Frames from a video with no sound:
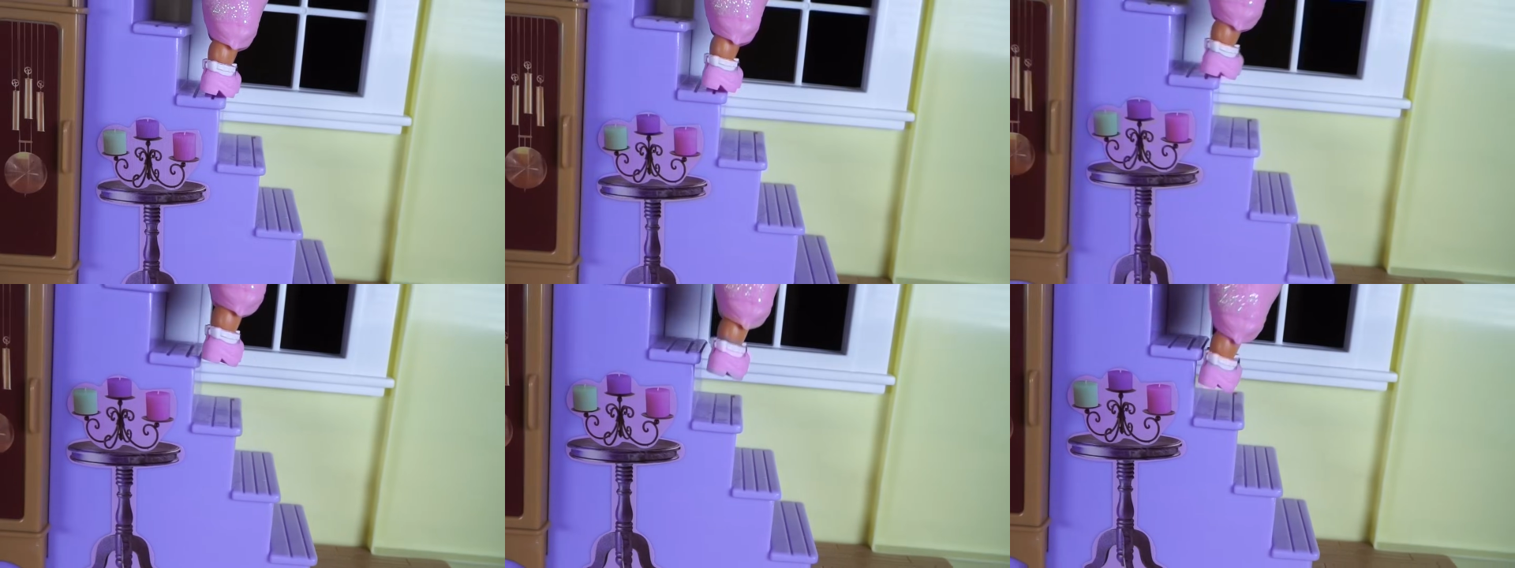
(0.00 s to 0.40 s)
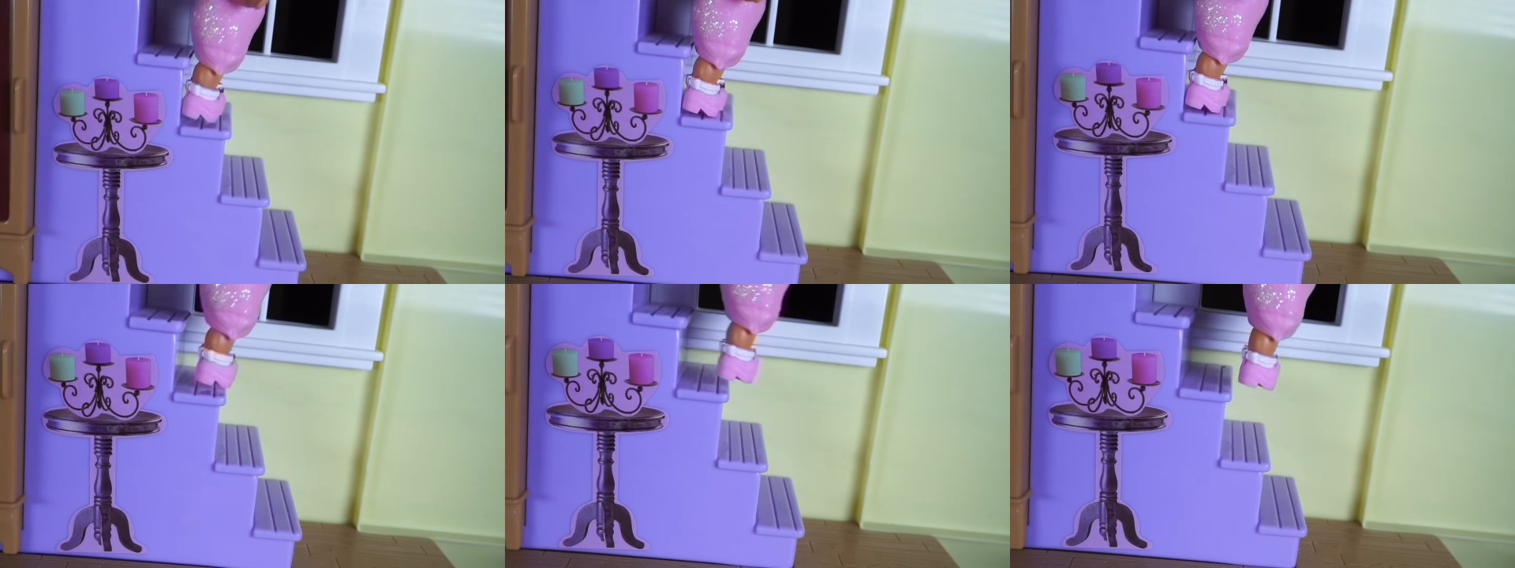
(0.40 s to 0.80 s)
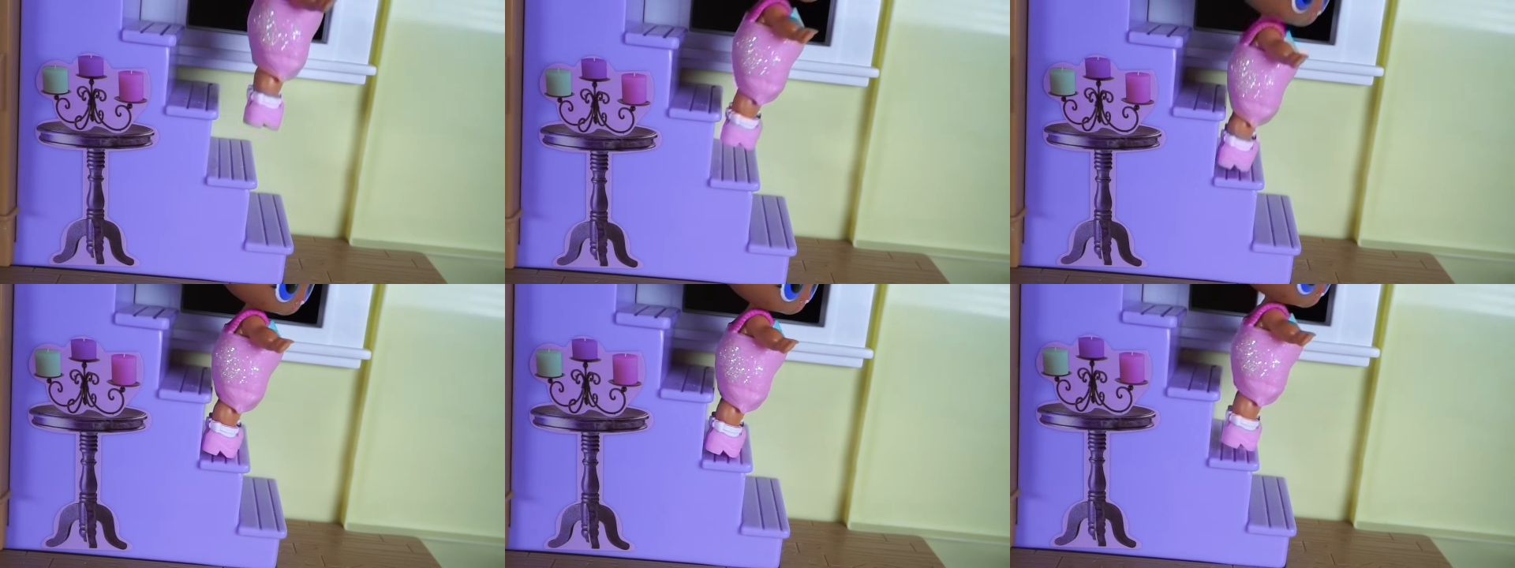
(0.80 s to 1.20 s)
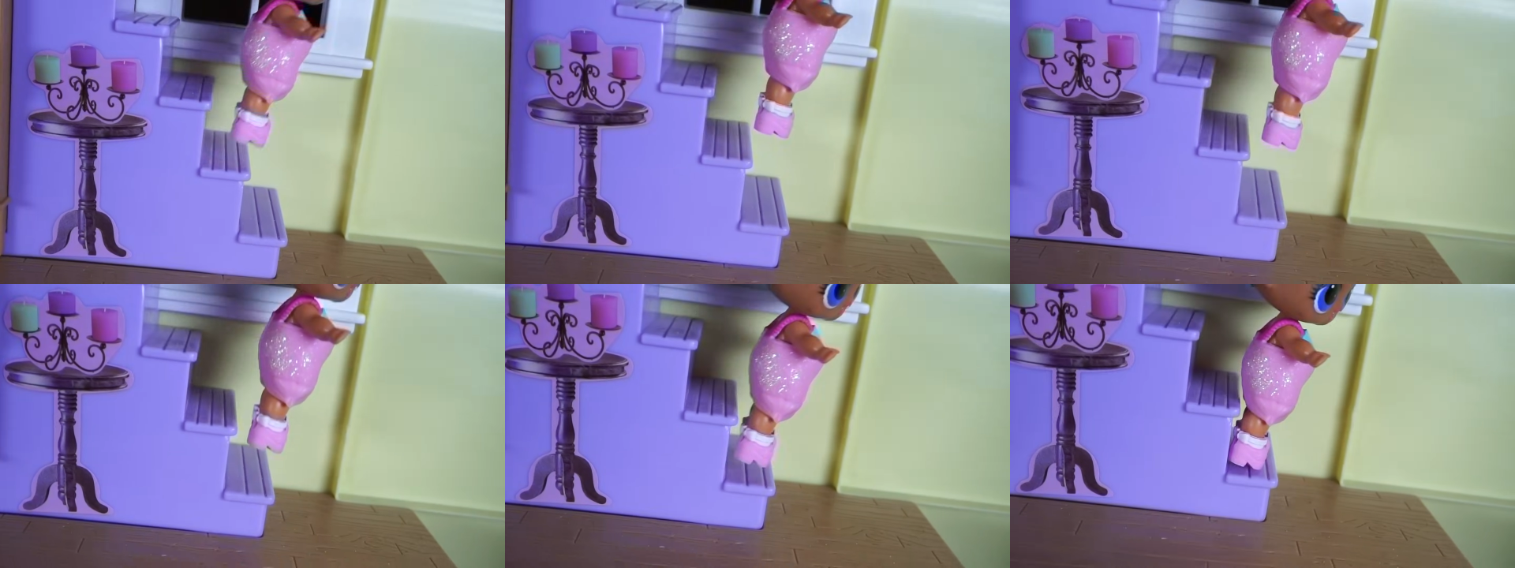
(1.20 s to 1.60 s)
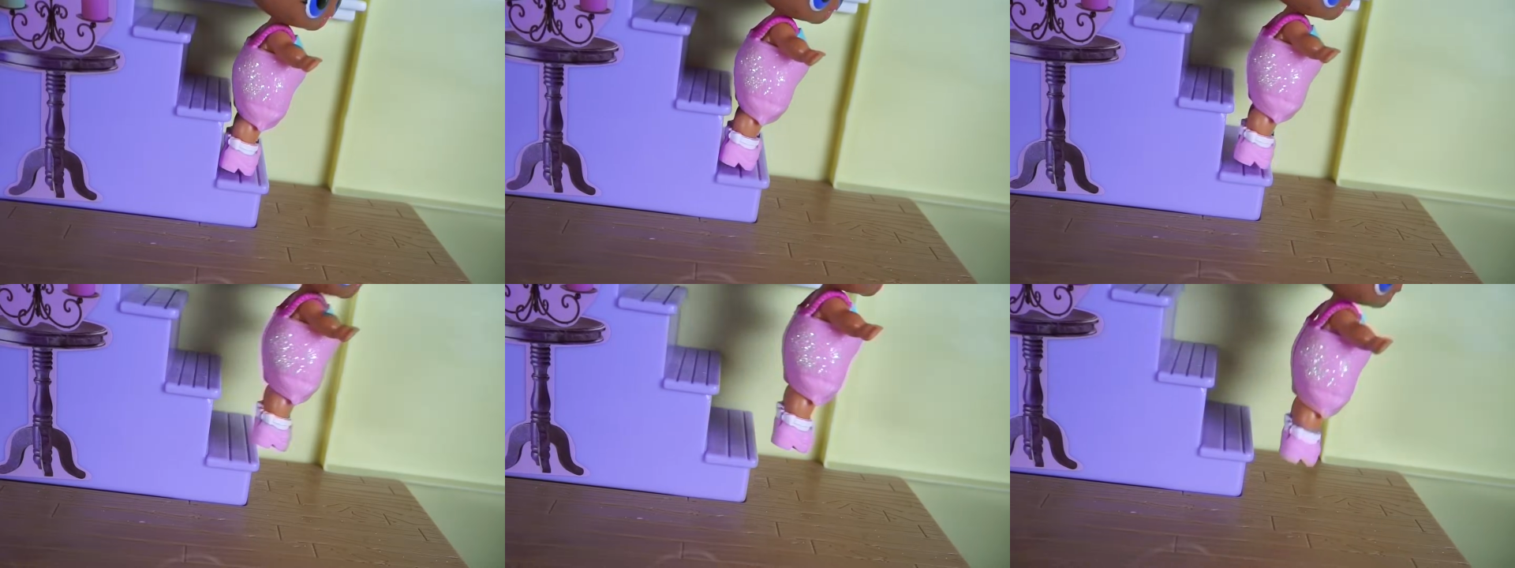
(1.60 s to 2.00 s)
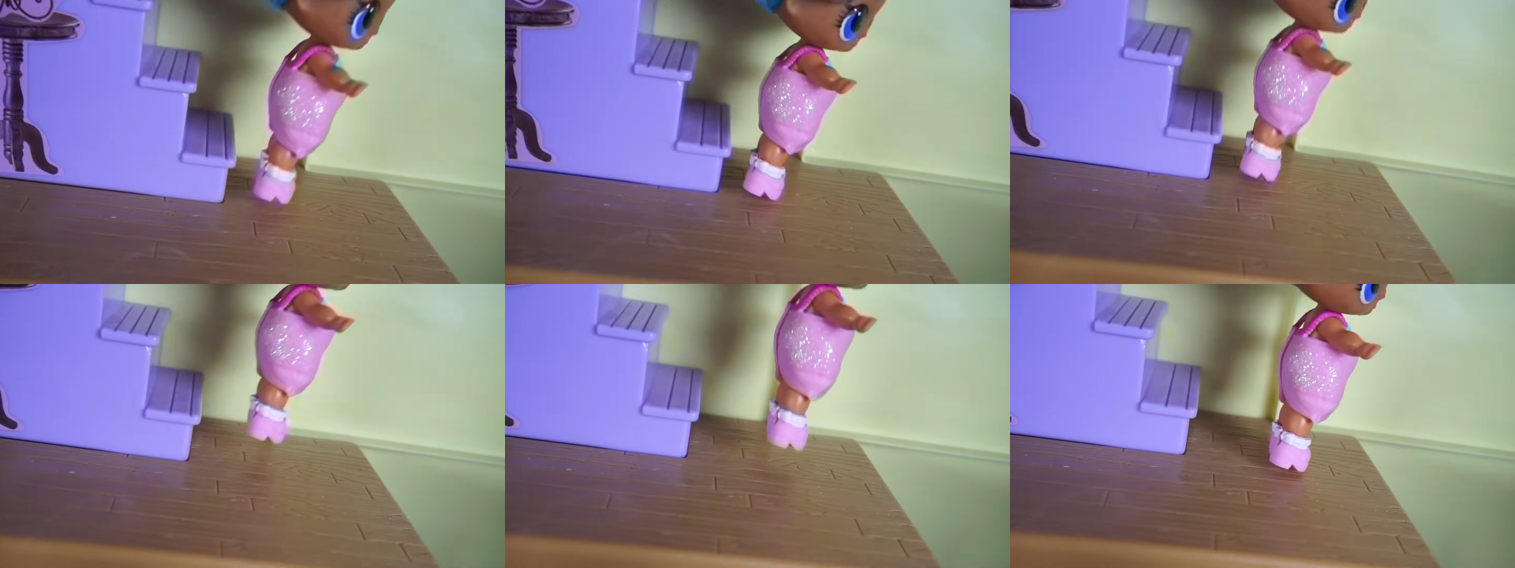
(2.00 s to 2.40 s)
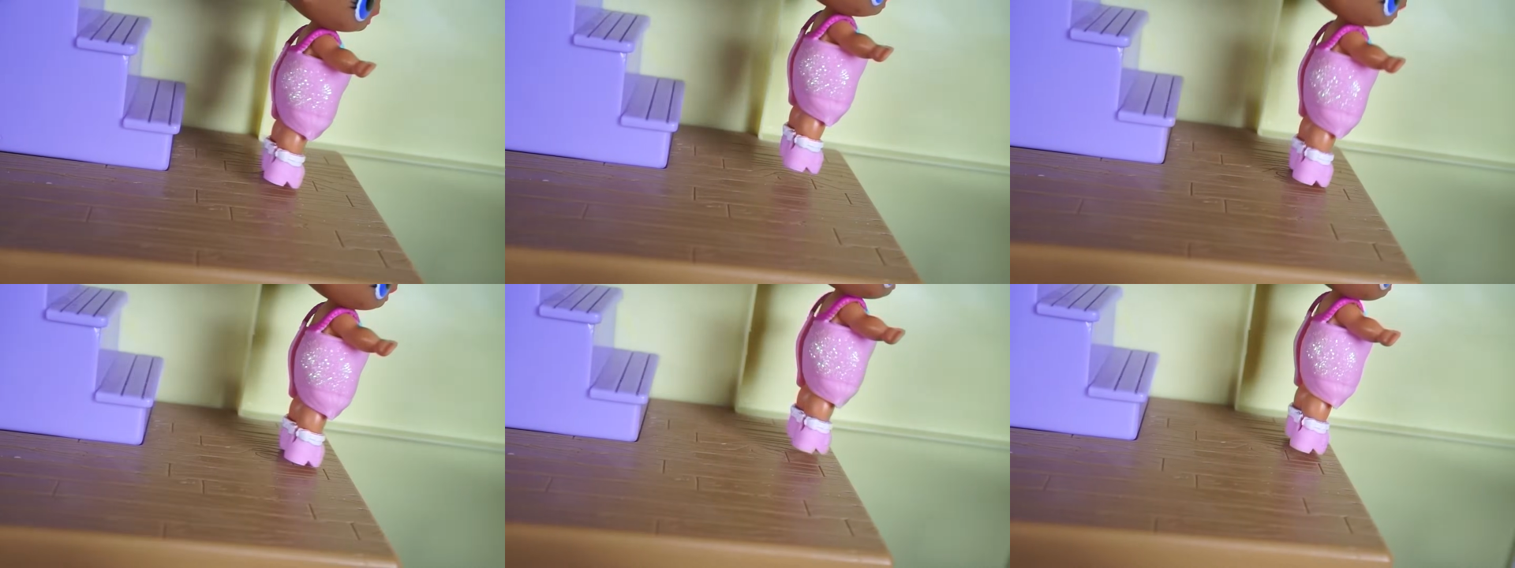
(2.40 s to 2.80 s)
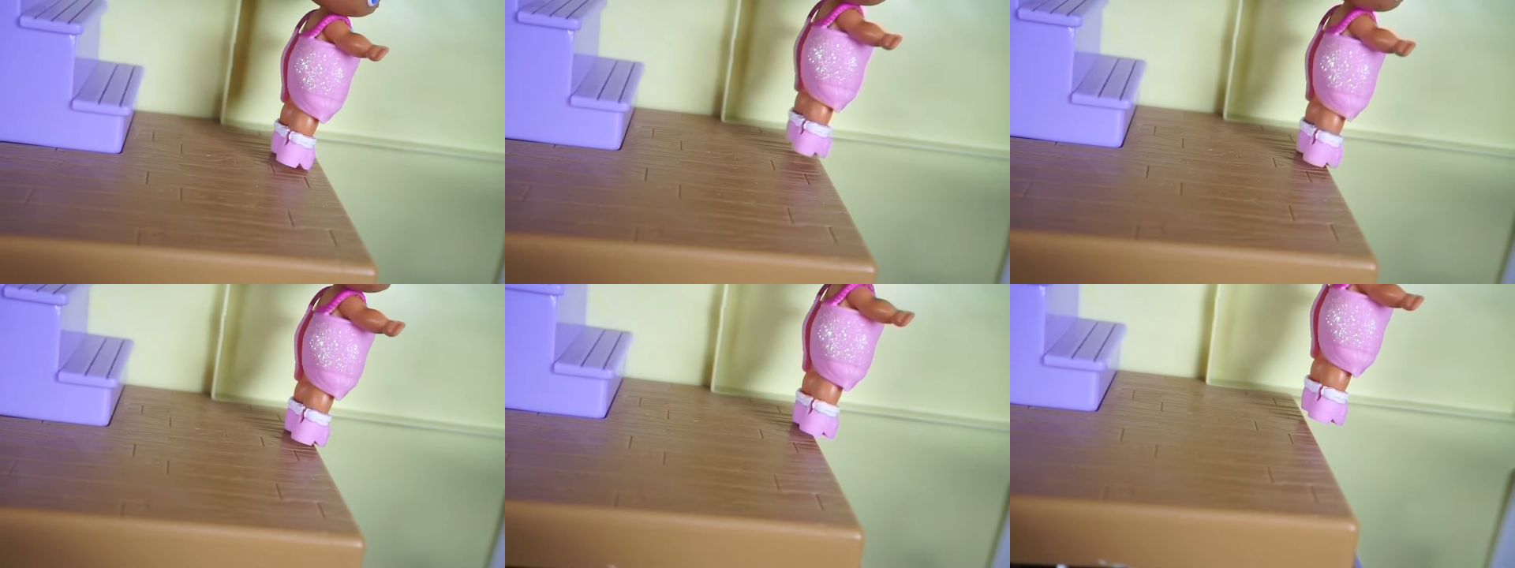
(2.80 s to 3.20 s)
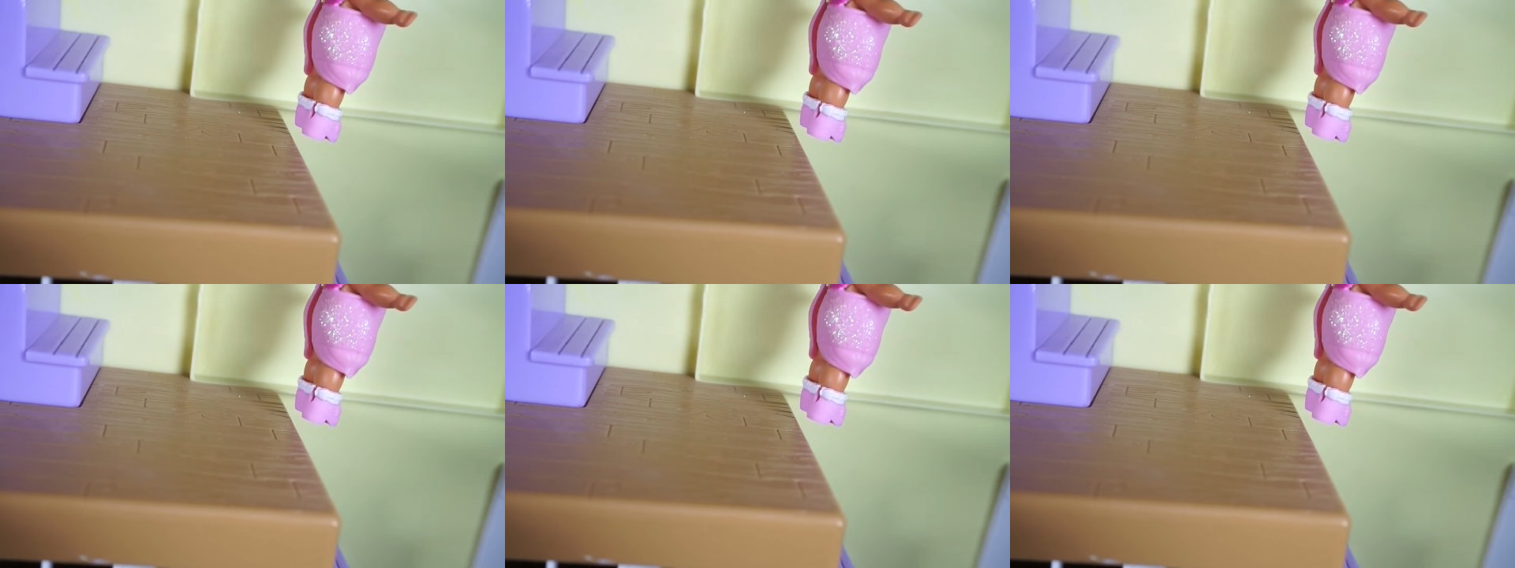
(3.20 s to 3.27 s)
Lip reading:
No face is visible, so there are no lips to read.